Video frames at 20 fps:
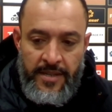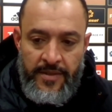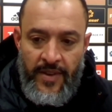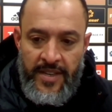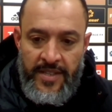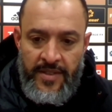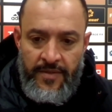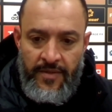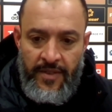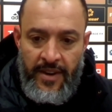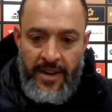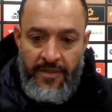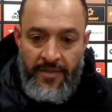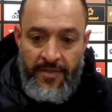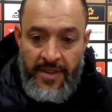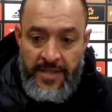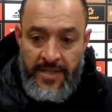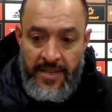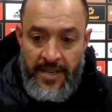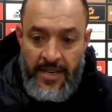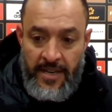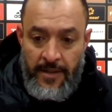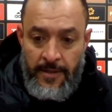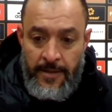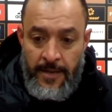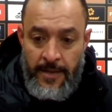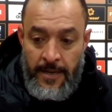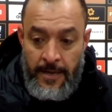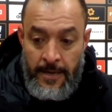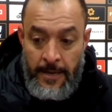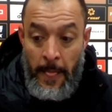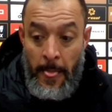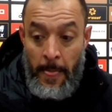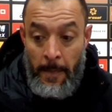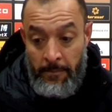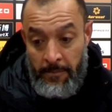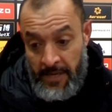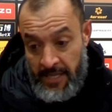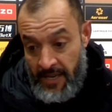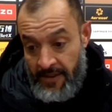It's very, very physical.
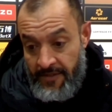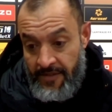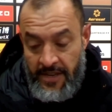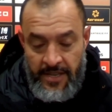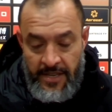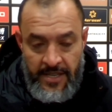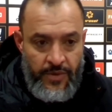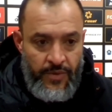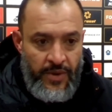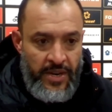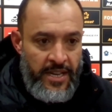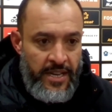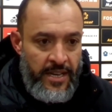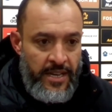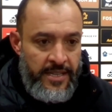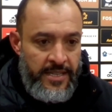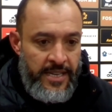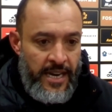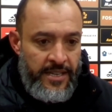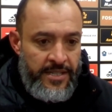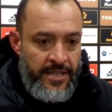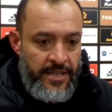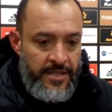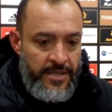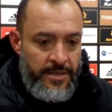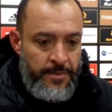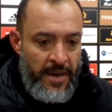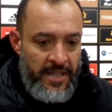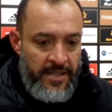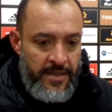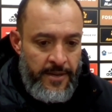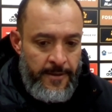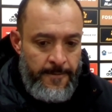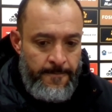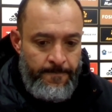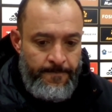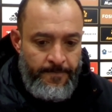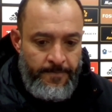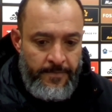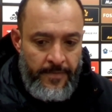But I think he's reading his actions
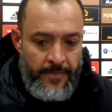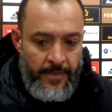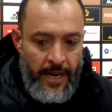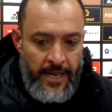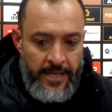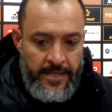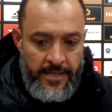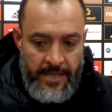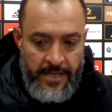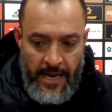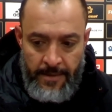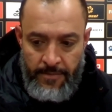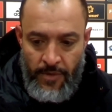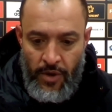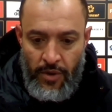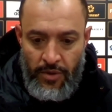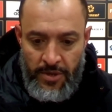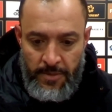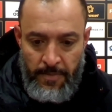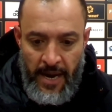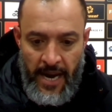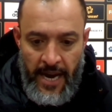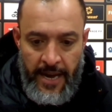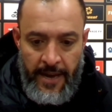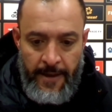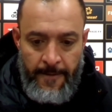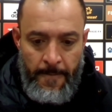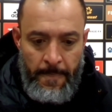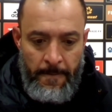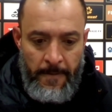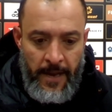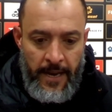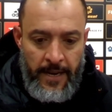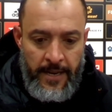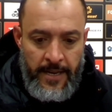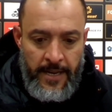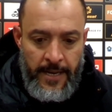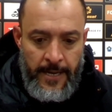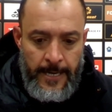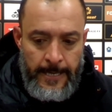better as time goes by,
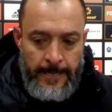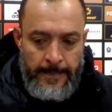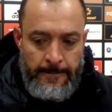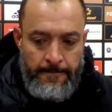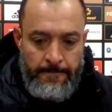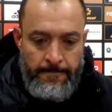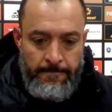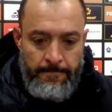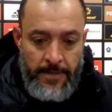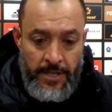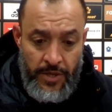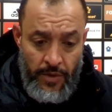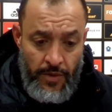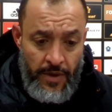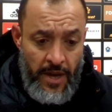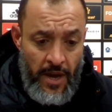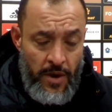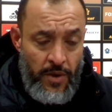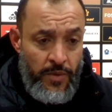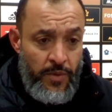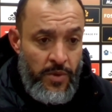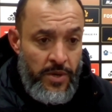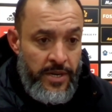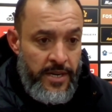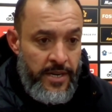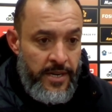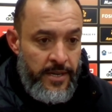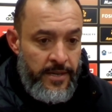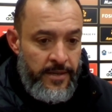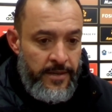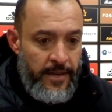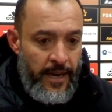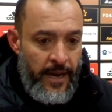and he's doing a good work.